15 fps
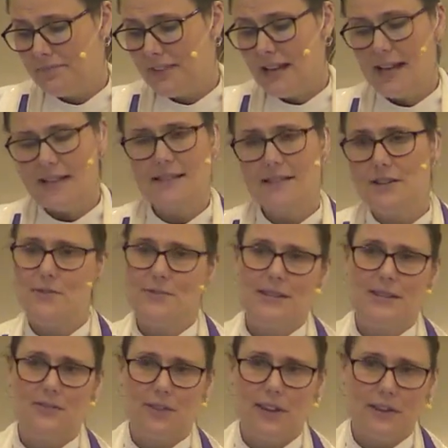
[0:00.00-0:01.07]
it hasn't
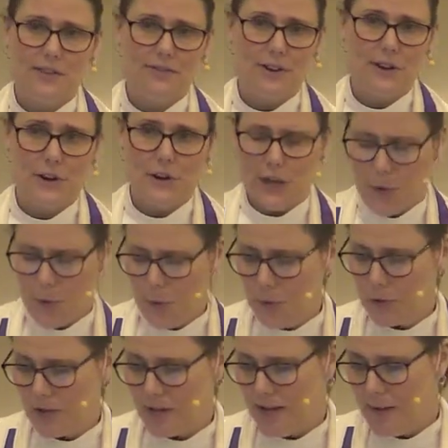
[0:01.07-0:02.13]
always felt very
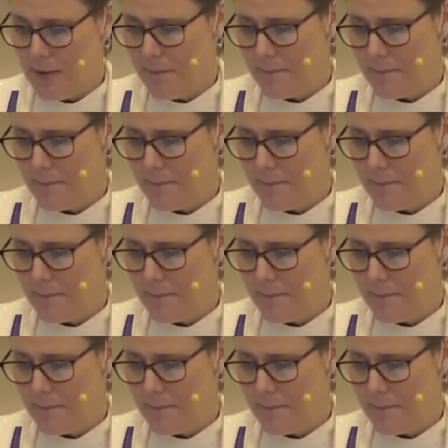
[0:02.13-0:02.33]
holy.